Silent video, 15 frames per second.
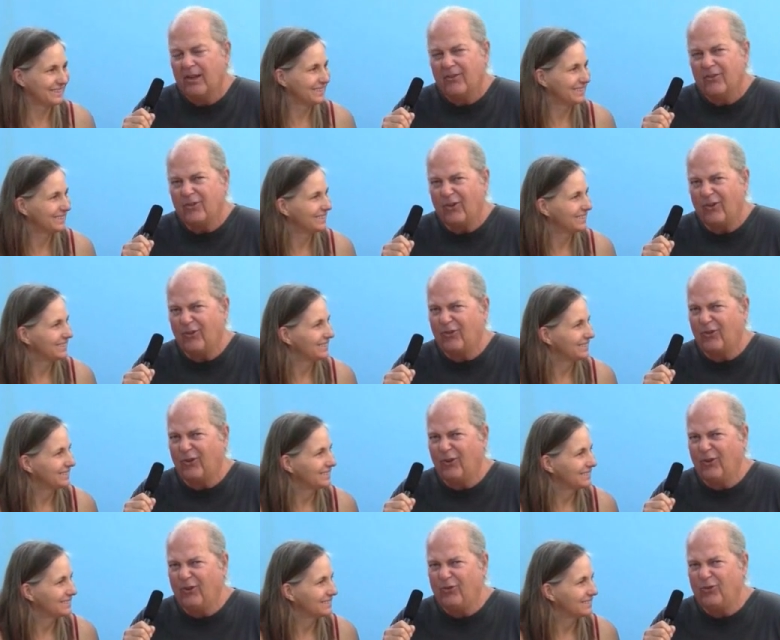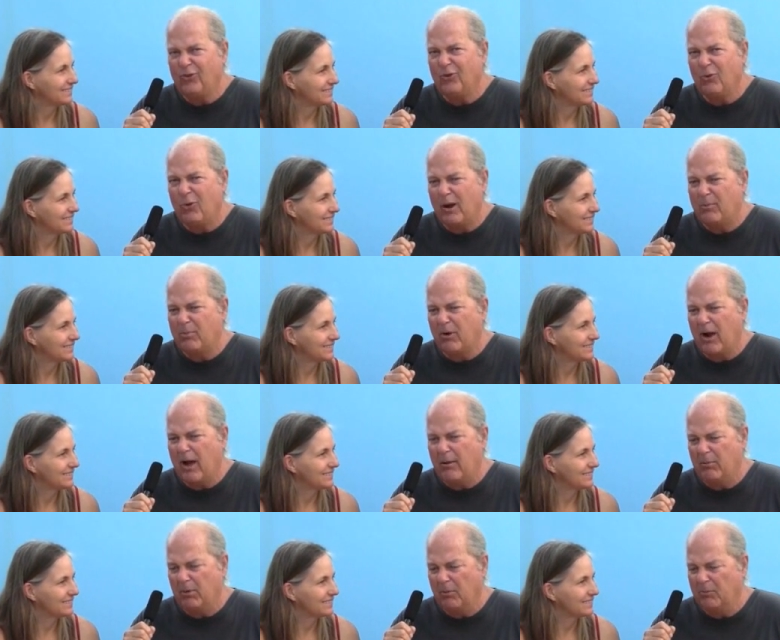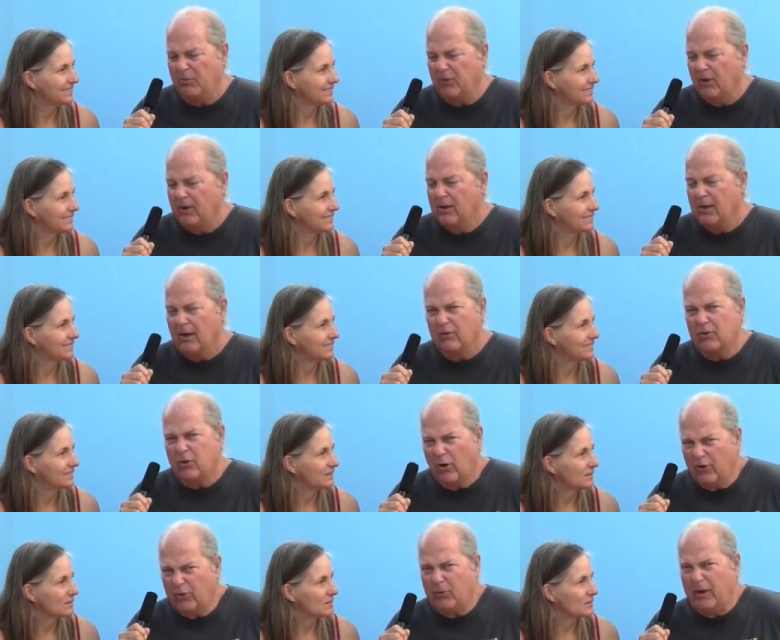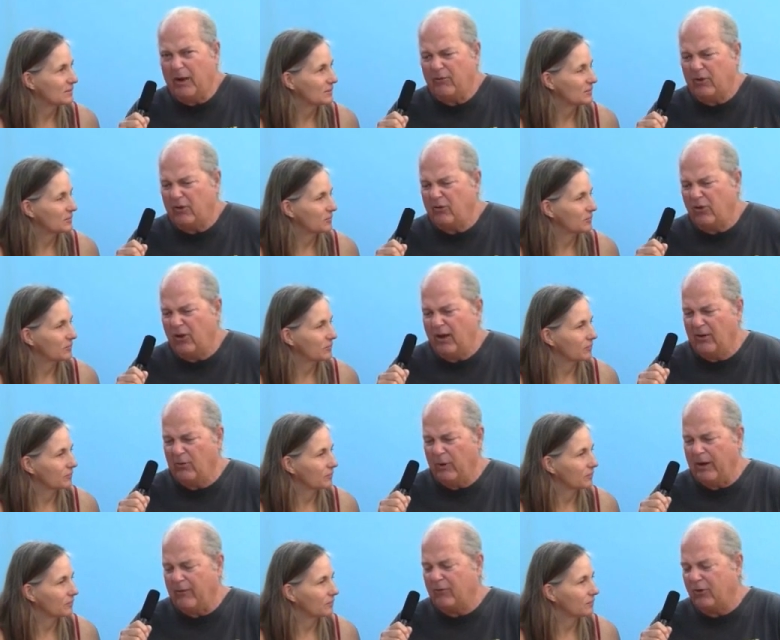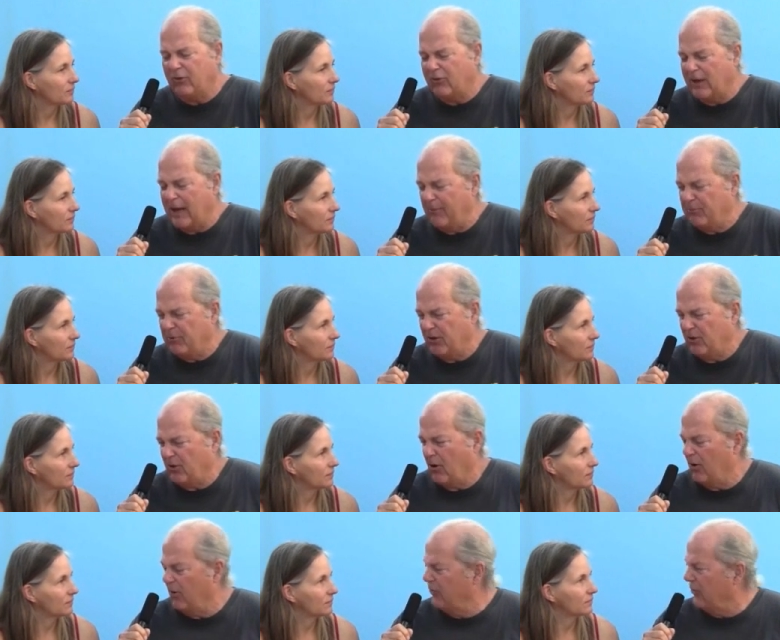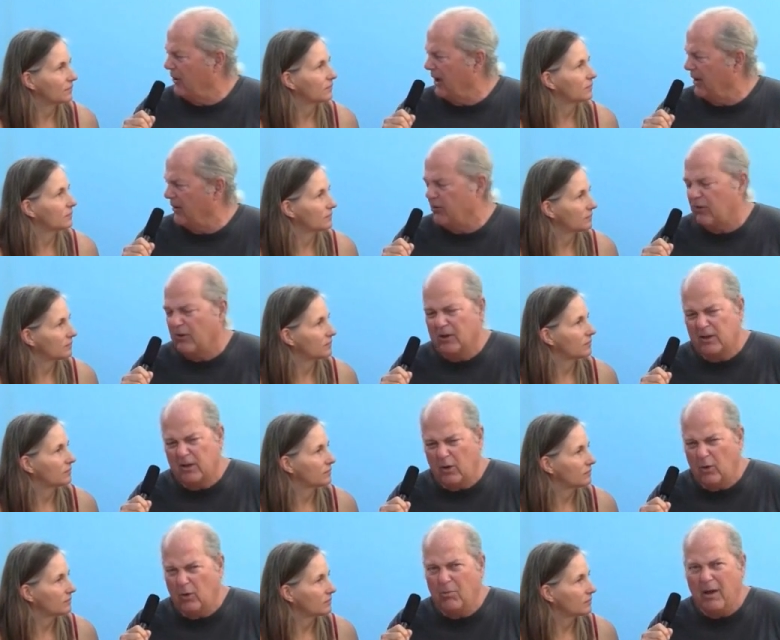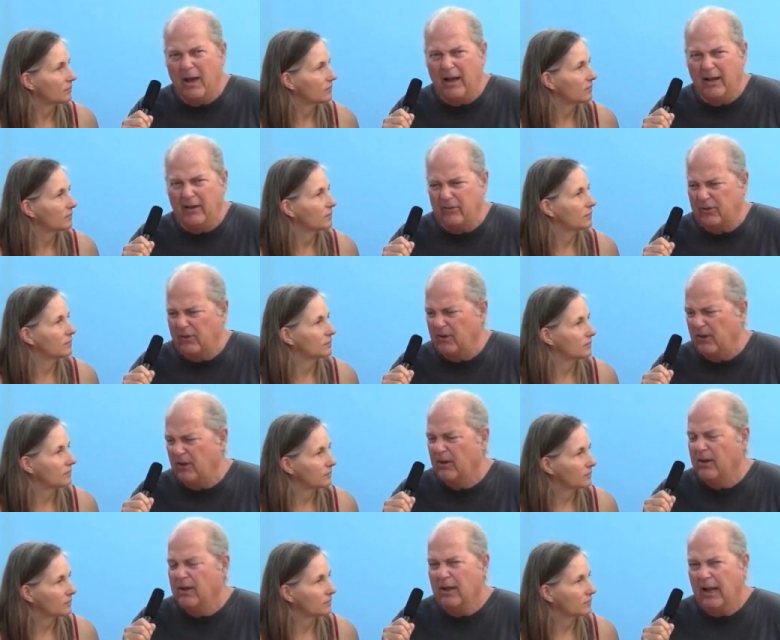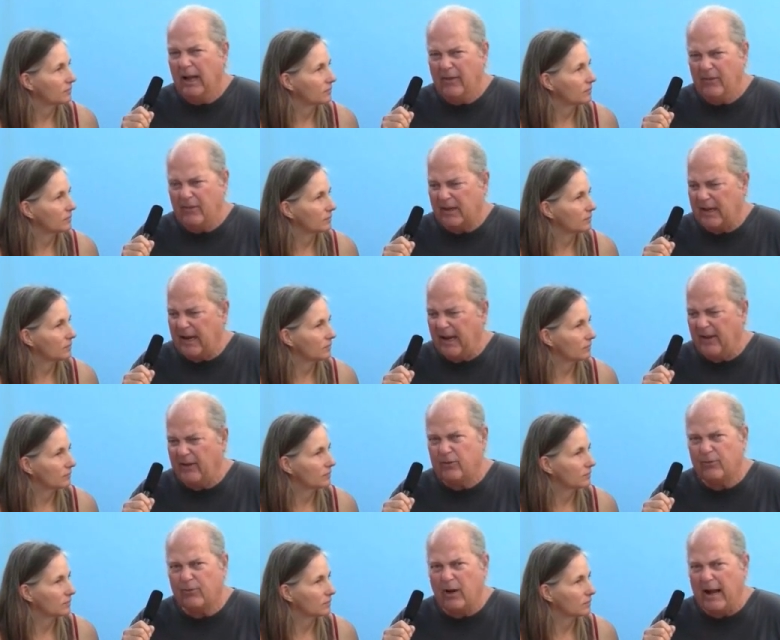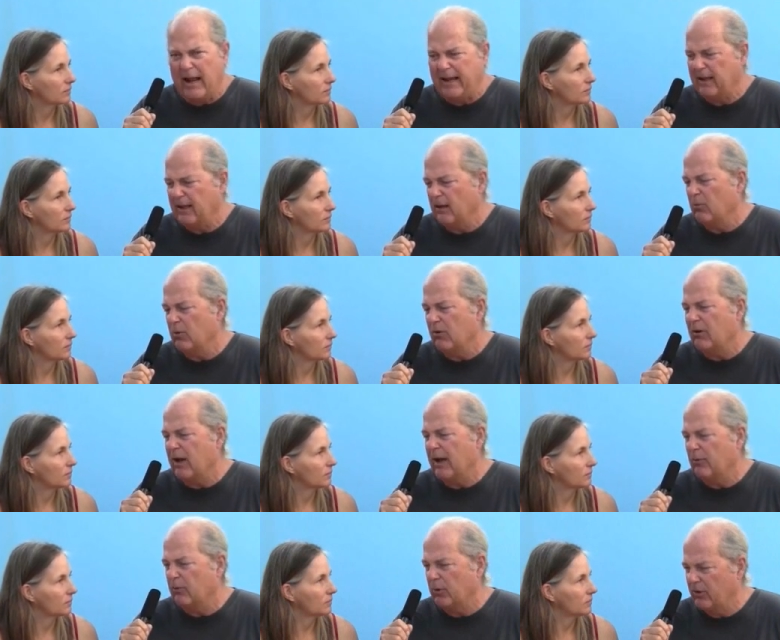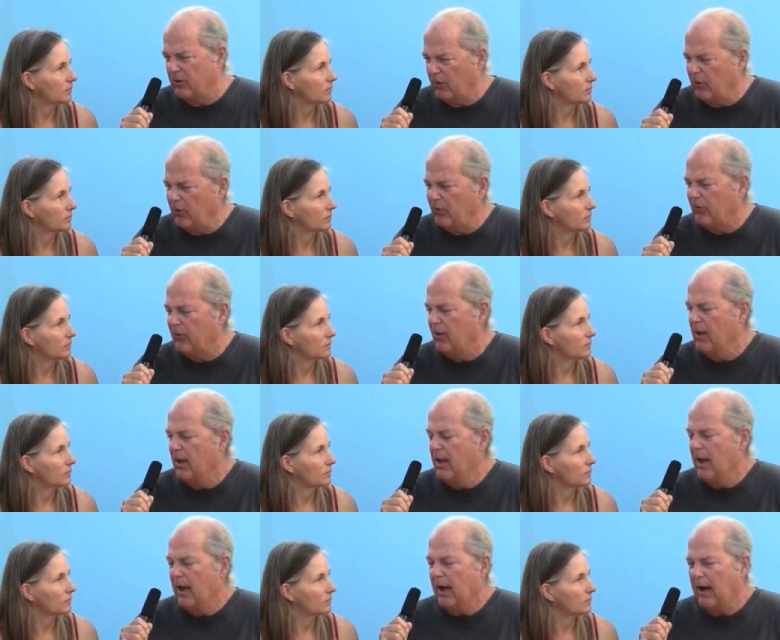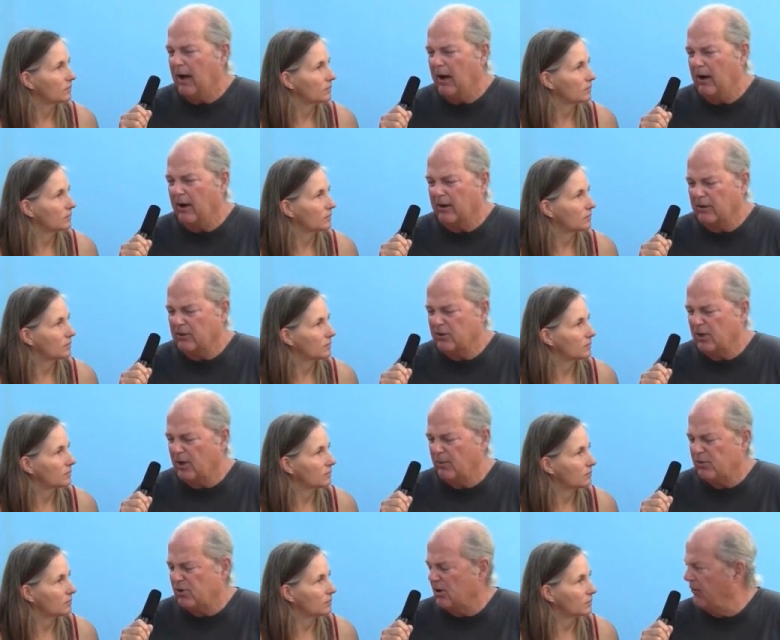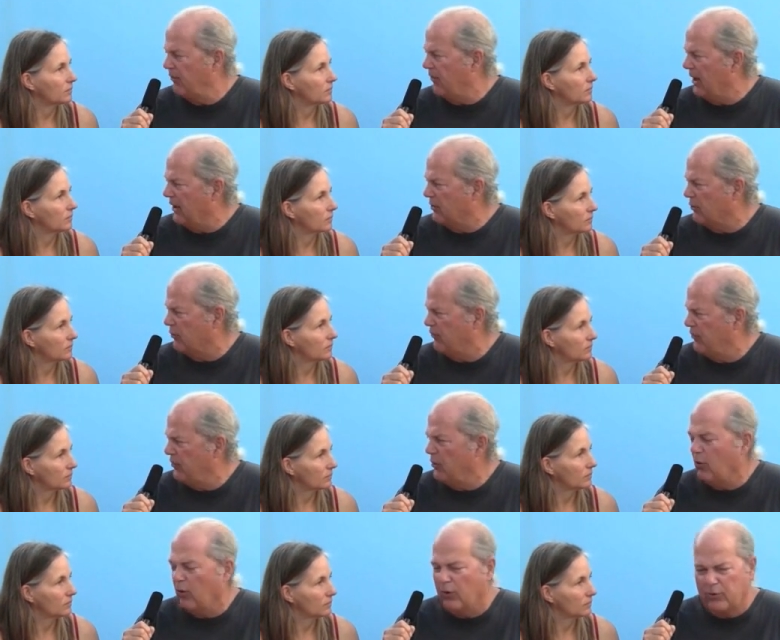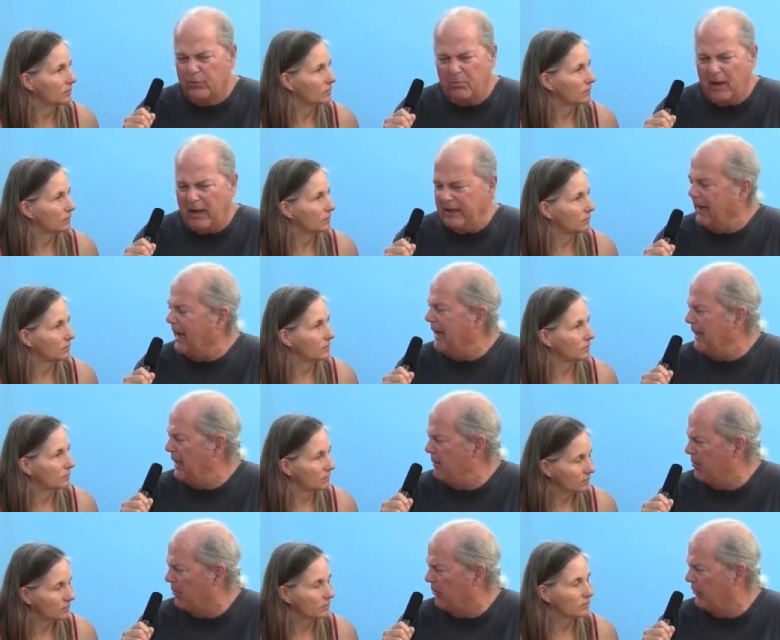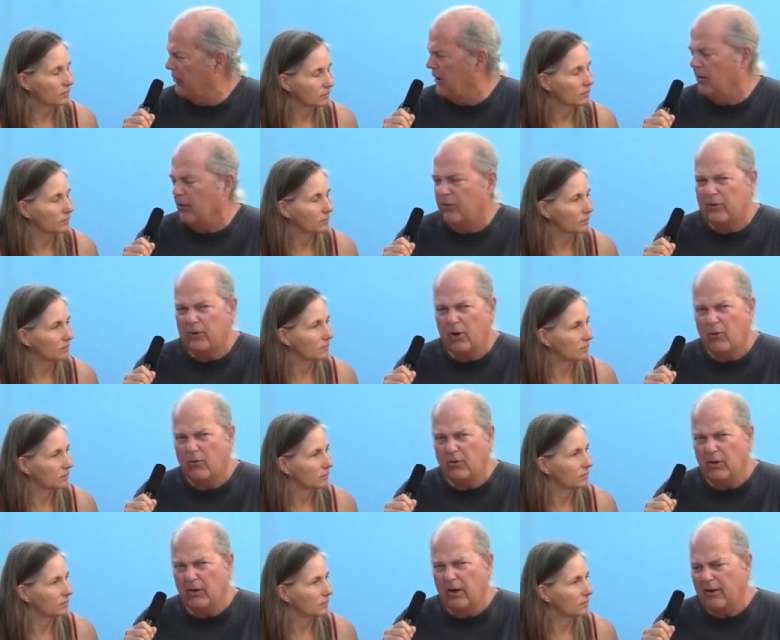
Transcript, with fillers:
Speaker 1: So the solution to our problems, of course, we have to change. We have to stop the tar sands and the coal mines and the gas fracking. We've got to reduce our consumption of fossil fuels by 90% or so over the